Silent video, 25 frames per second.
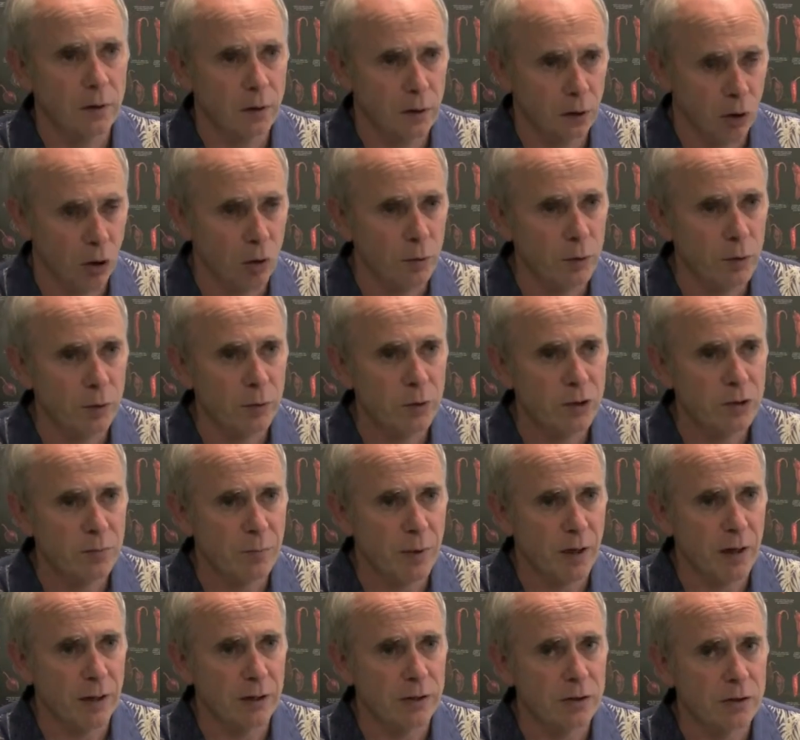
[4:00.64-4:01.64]
global
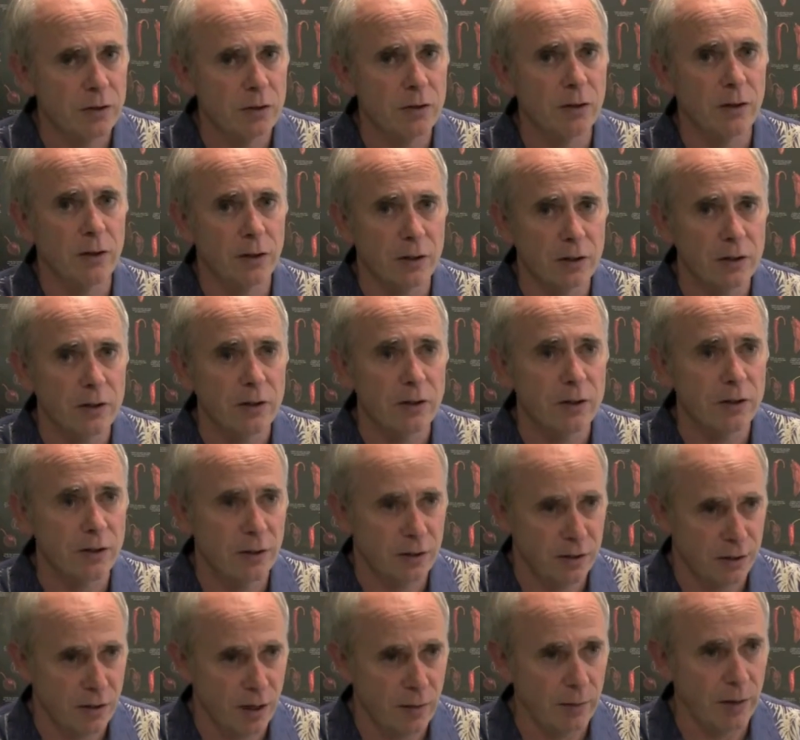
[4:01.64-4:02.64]
response to this
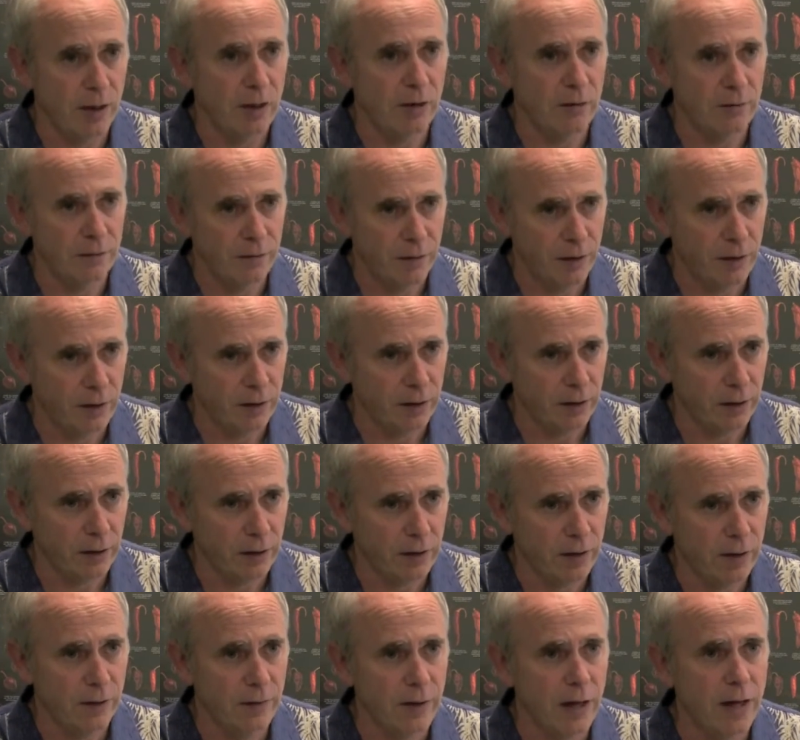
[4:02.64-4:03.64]
systemic failing,
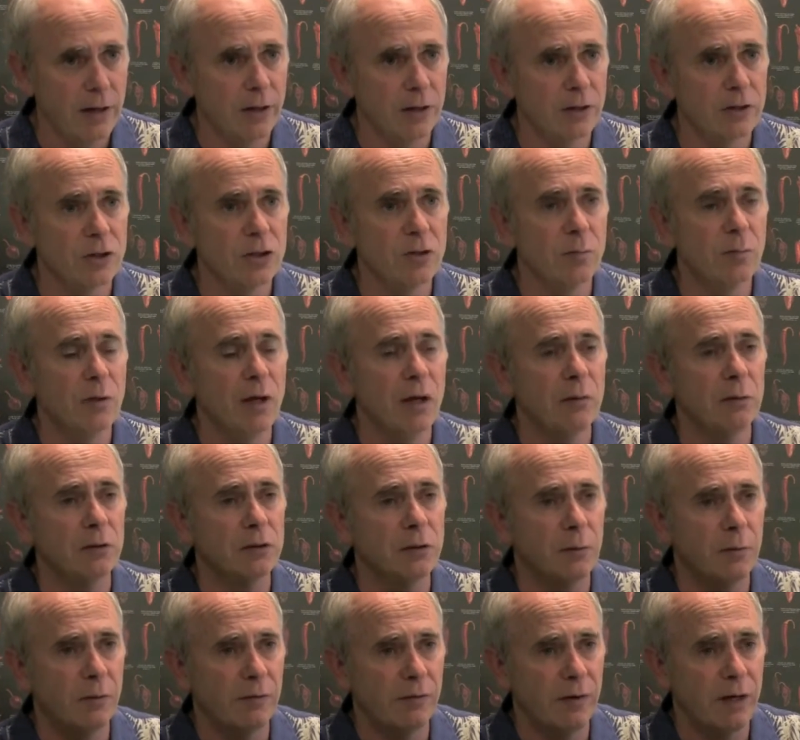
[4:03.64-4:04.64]
and that is to be
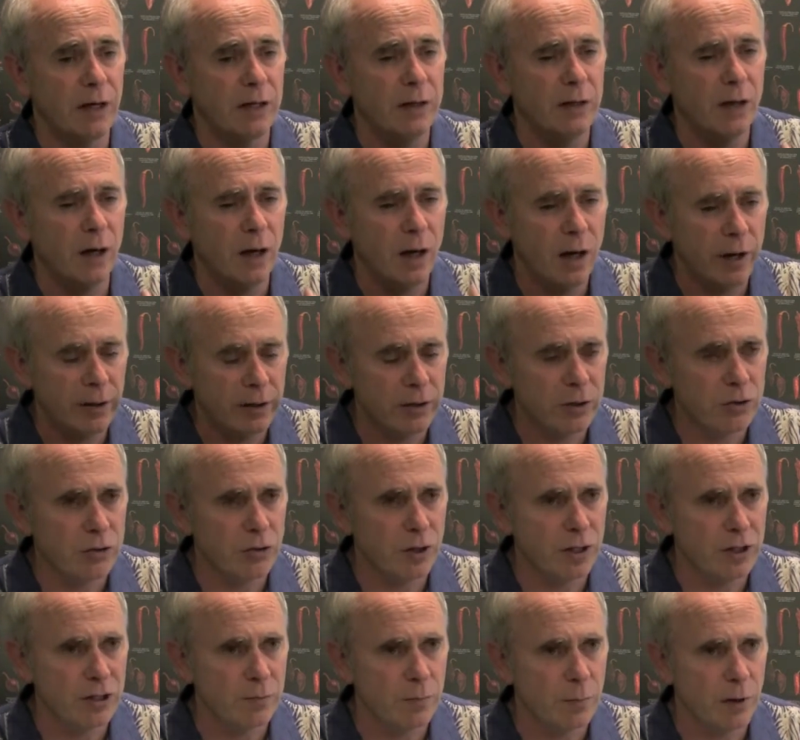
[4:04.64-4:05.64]
able to provide utter
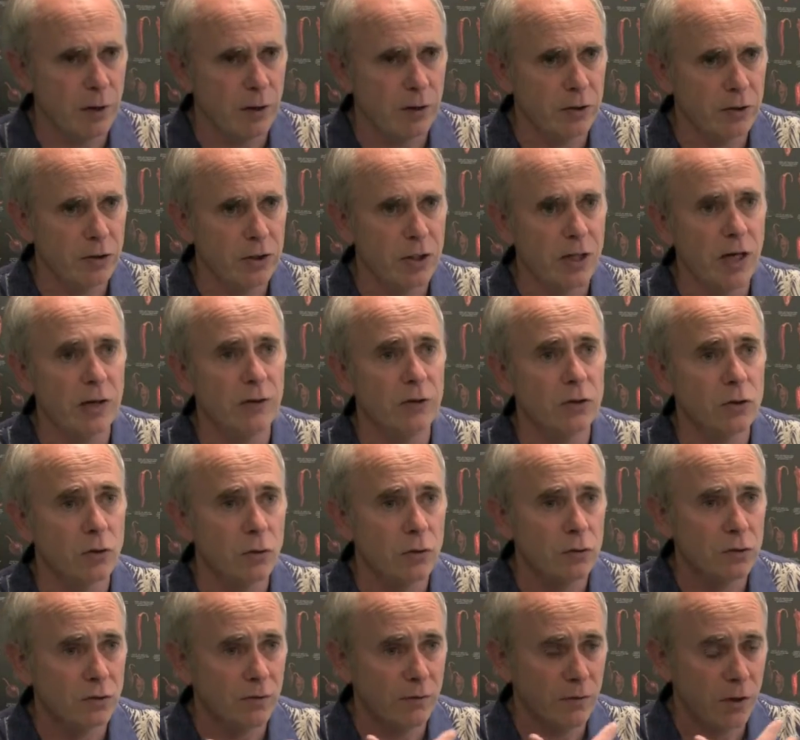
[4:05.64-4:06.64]
transparency and the
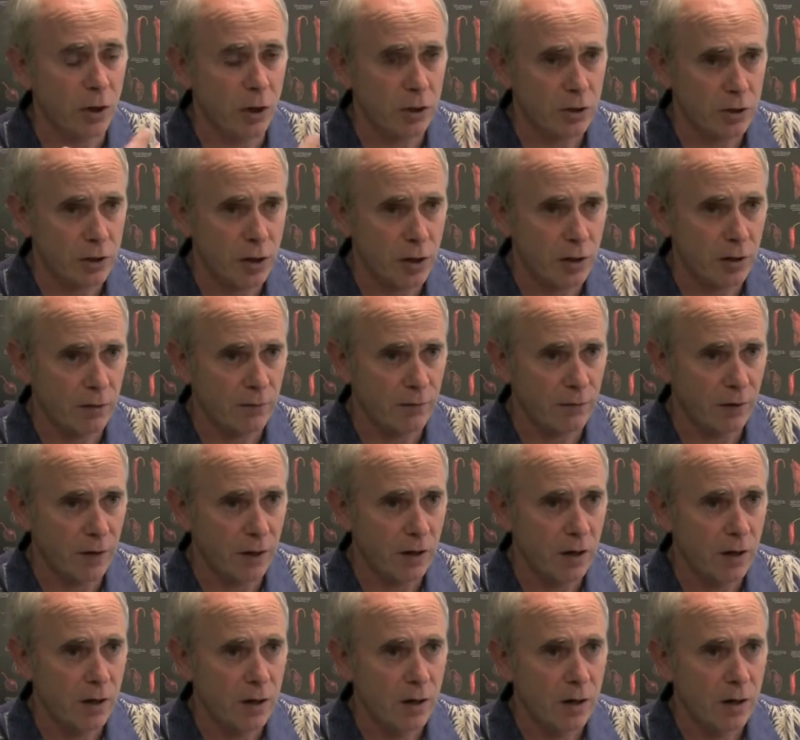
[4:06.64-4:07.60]
tools of cartography.